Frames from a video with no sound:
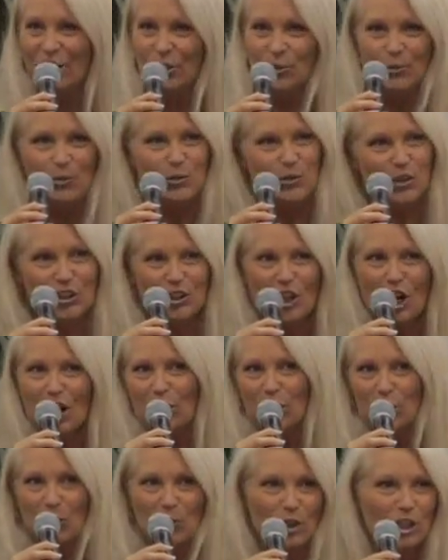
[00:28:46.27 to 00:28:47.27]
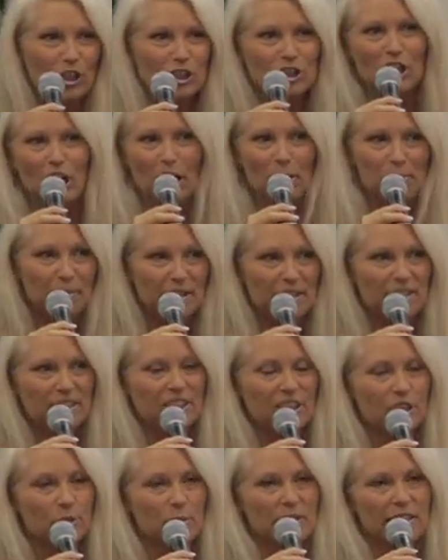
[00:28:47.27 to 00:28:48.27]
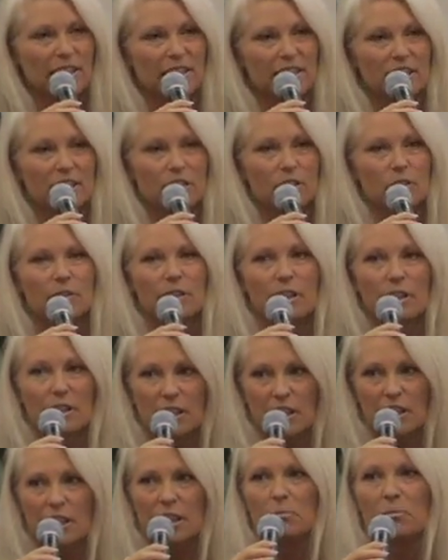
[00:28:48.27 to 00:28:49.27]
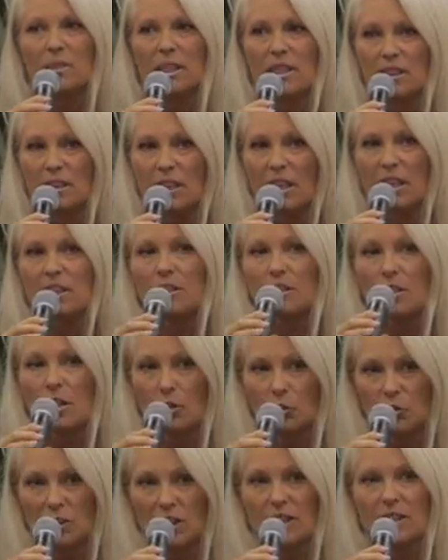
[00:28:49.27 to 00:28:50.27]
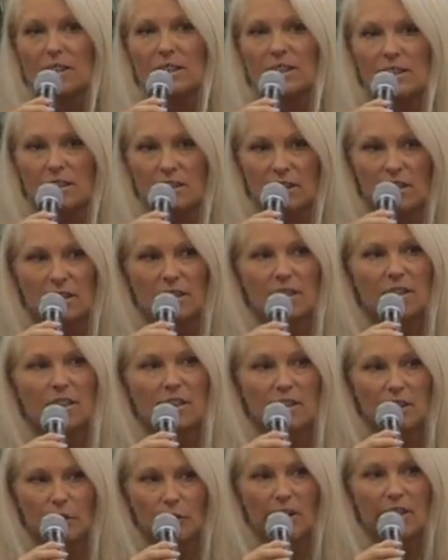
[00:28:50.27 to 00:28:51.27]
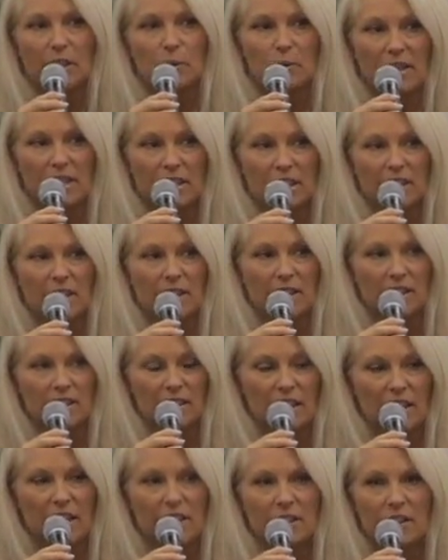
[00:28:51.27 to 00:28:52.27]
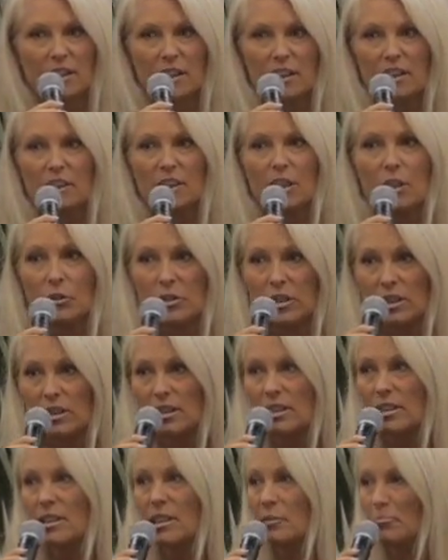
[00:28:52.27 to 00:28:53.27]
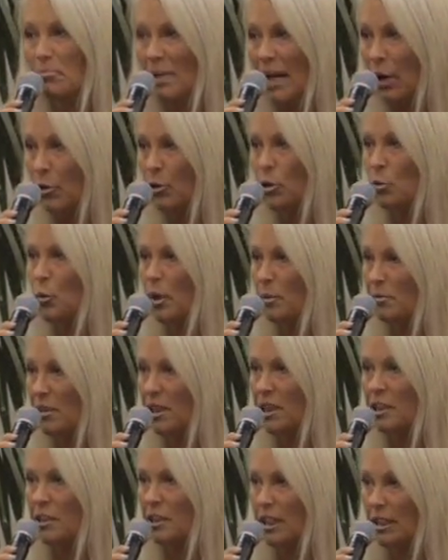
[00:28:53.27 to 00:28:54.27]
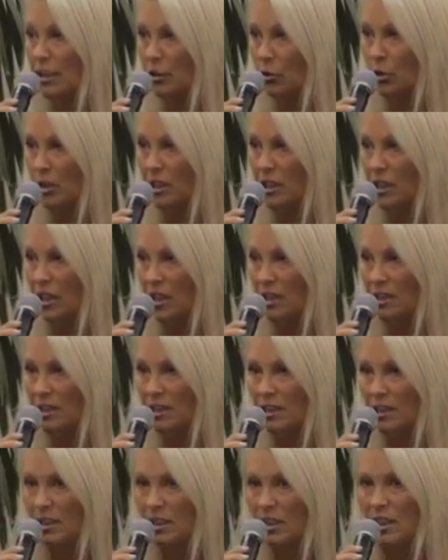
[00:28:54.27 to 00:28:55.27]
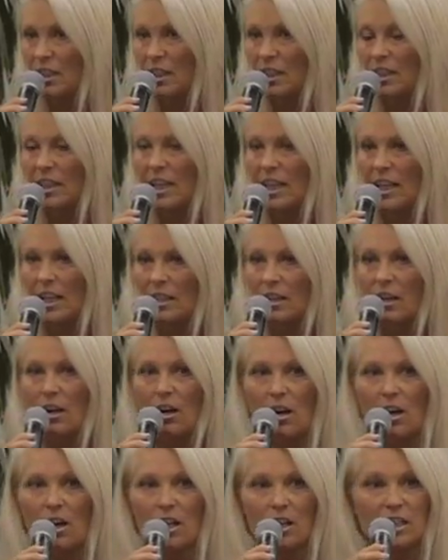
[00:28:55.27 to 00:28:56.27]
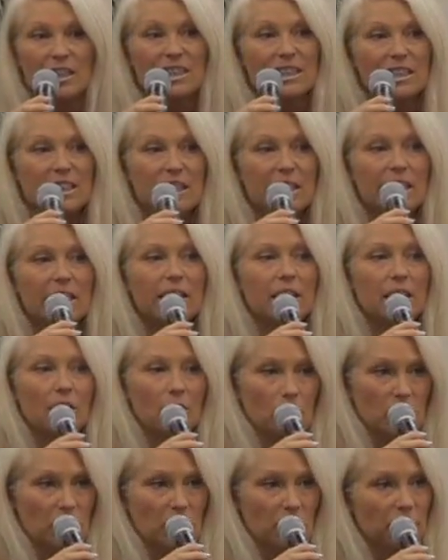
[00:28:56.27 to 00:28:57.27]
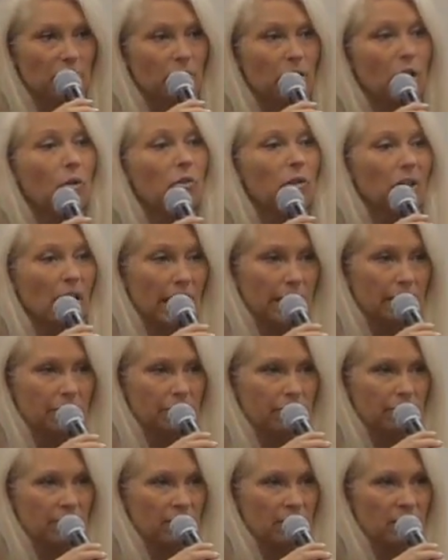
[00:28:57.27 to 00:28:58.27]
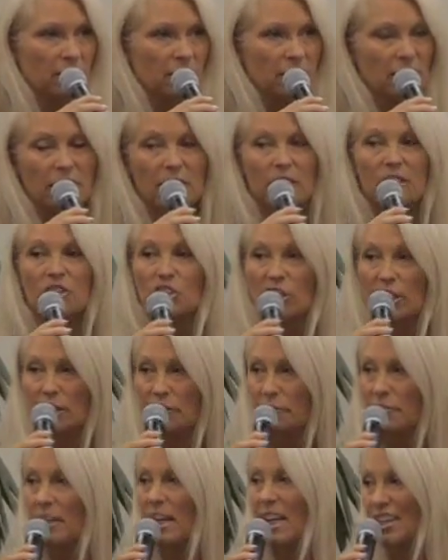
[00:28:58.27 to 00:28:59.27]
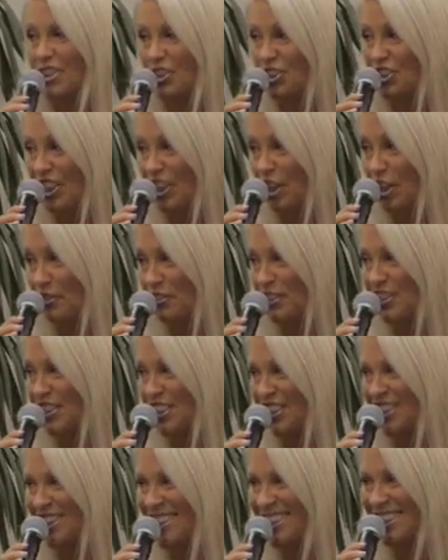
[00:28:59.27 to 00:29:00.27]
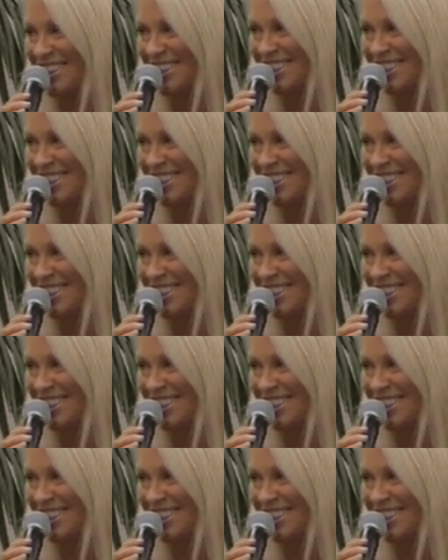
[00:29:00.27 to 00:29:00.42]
going to workshop it and do what they do. They're going to come in and notice the Great Awakening. And they're going to notice empowered women that are getting organized, that are CEOs of their own life, chief energy officers.